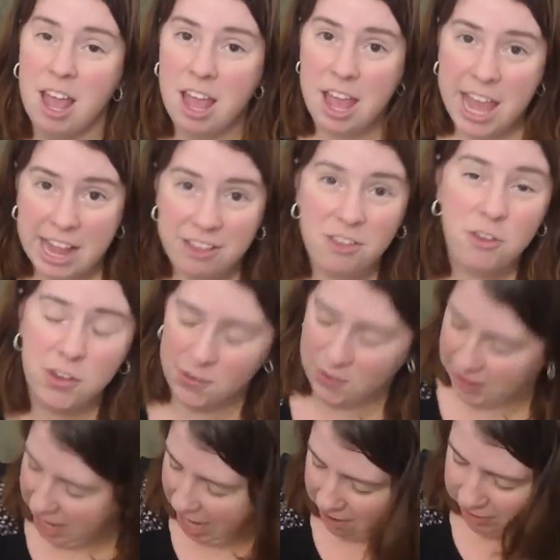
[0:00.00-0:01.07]
It's useful to
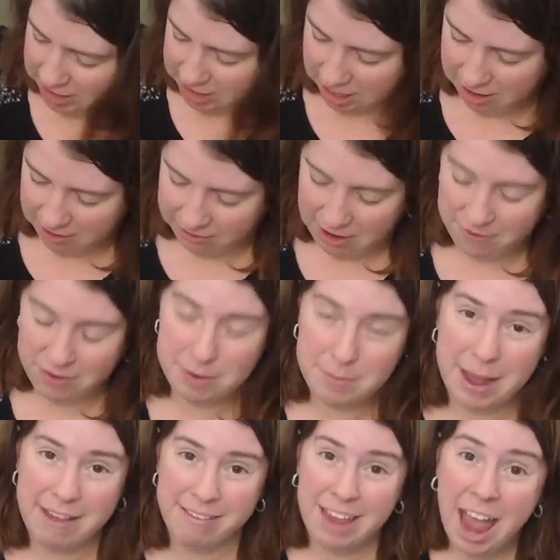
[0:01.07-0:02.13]
have a ton of stuff in my
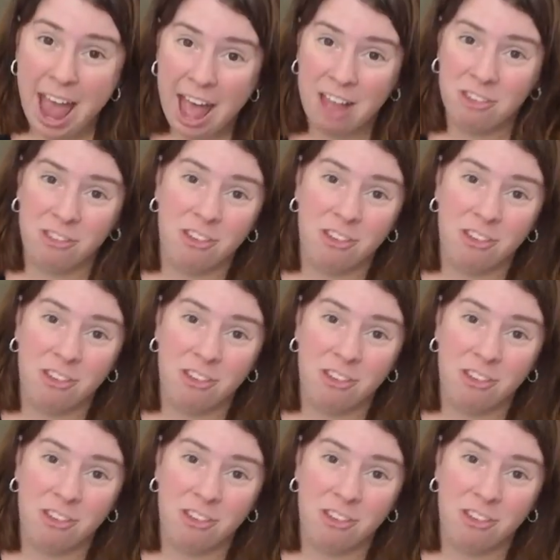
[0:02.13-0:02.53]
stash.